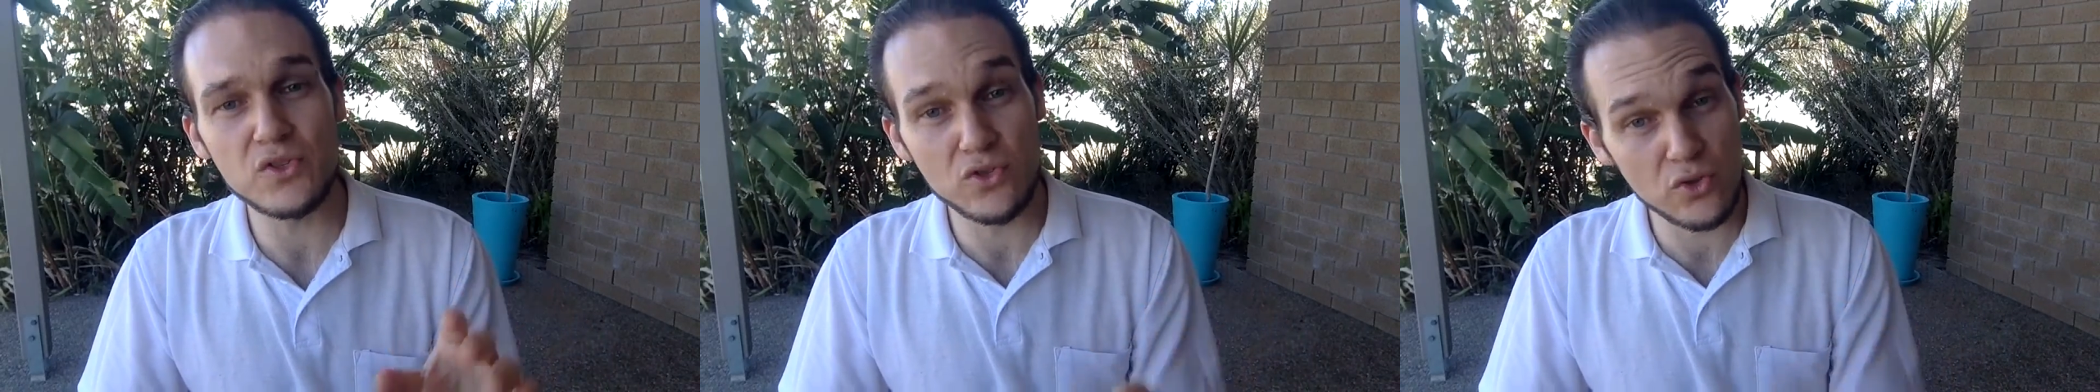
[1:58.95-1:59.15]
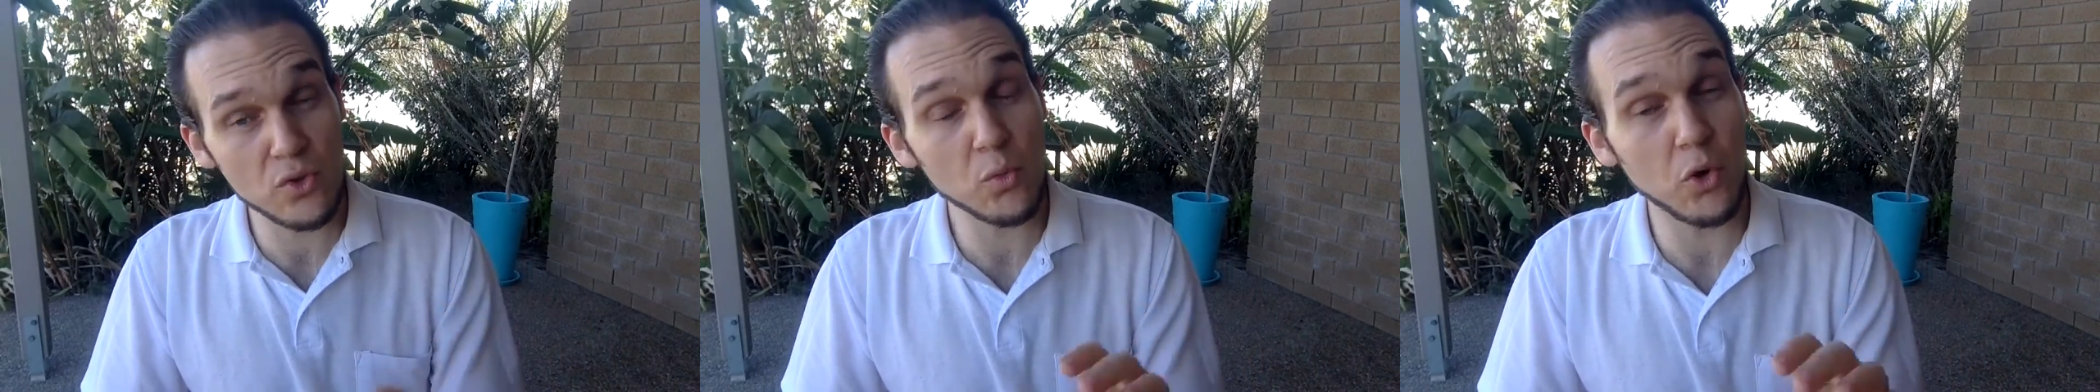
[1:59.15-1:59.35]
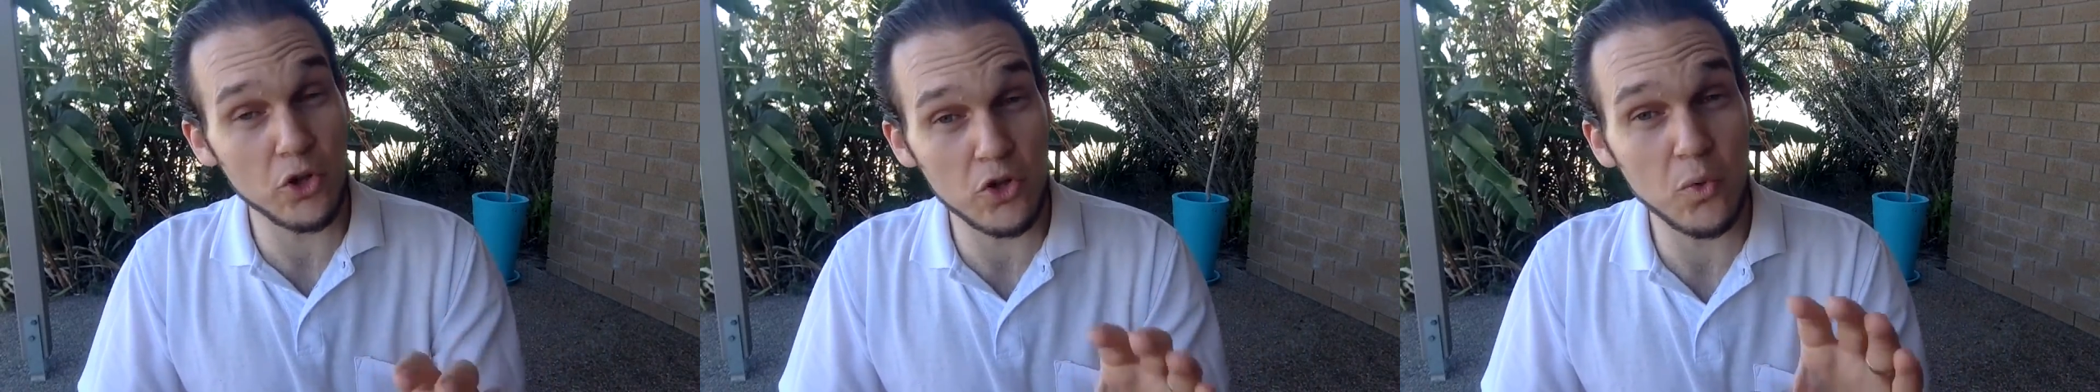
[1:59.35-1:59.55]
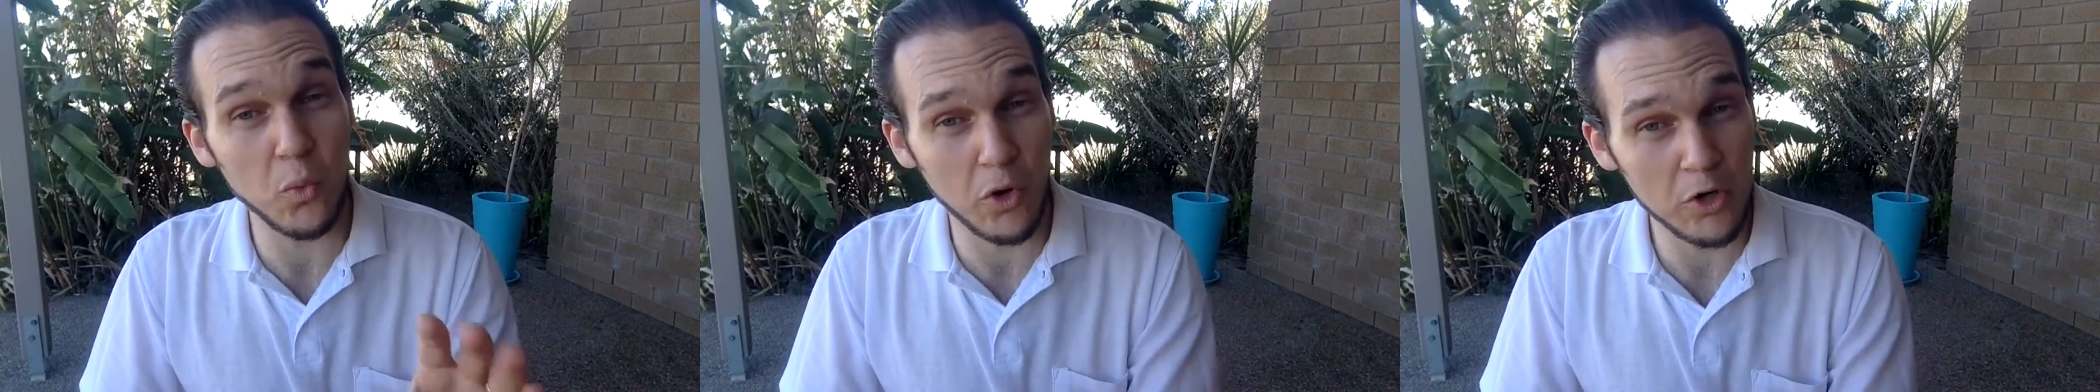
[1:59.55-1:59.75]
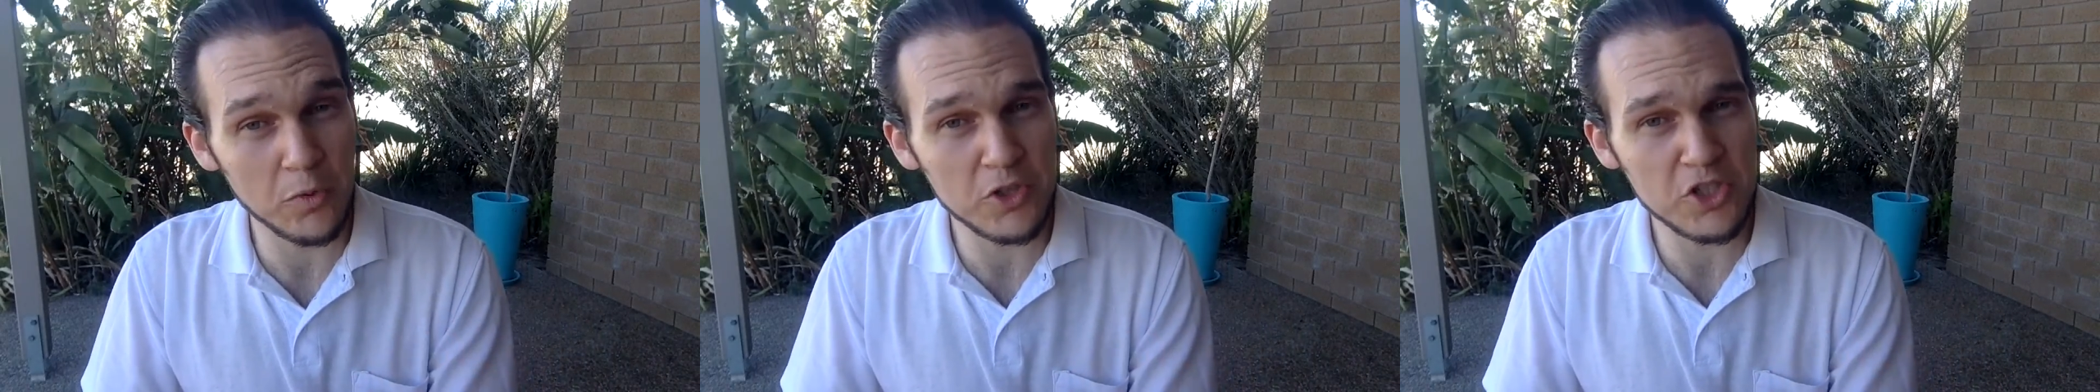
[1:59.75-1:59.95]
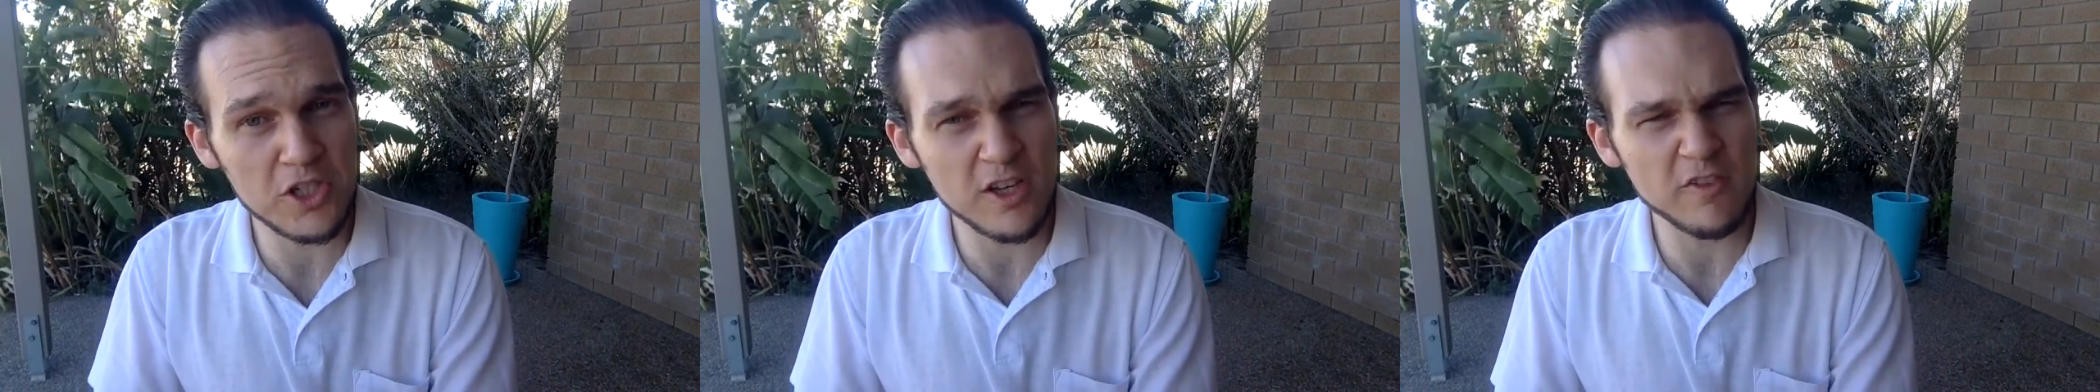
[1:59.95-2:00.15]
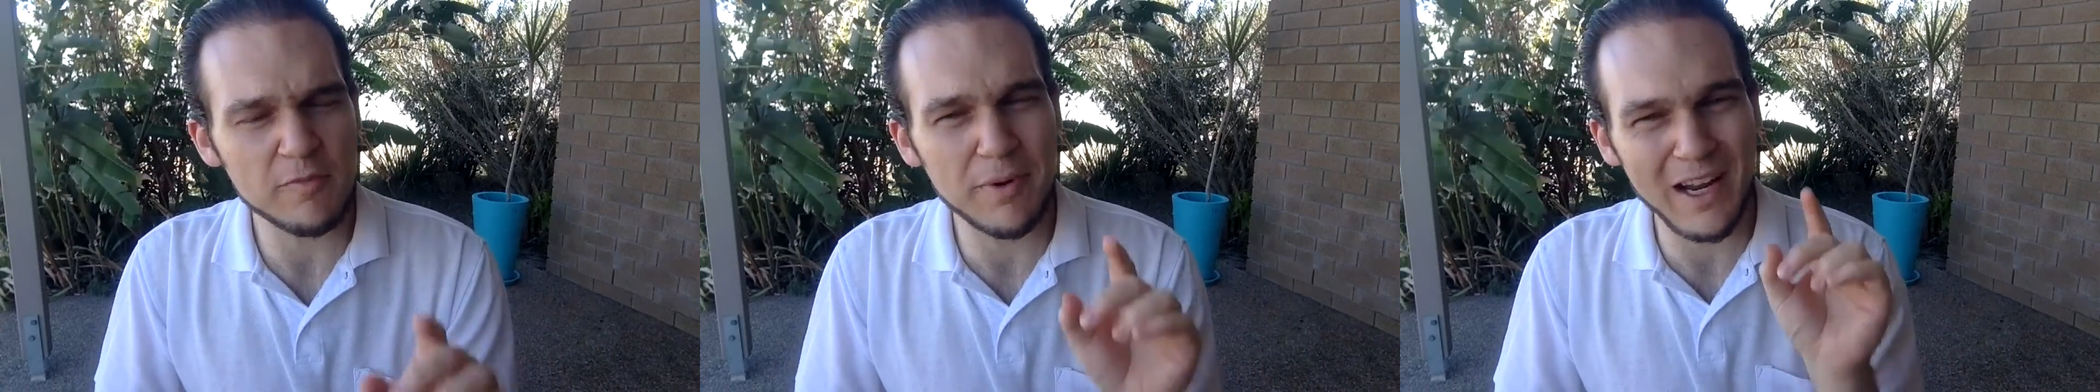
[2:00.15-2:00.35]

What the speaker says: to do what you want to achieve,